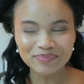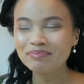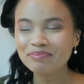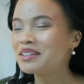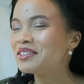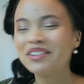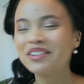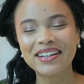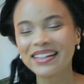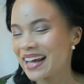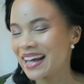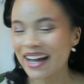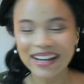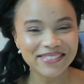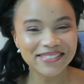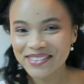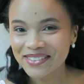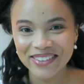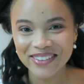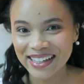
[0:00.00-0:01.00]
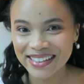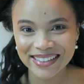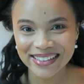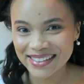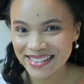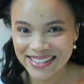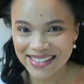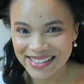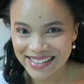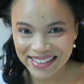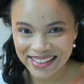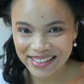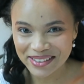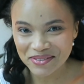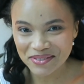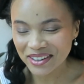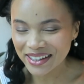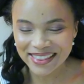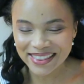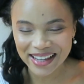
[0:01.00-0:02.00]
But you're gonna have to wait and see
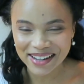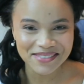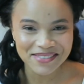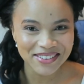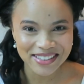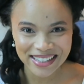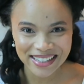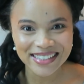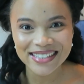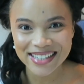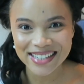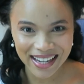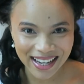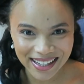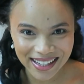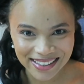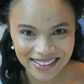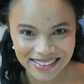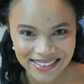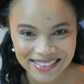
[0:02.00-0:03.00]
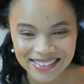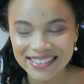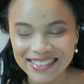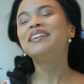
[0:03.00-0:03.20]
what that would entail.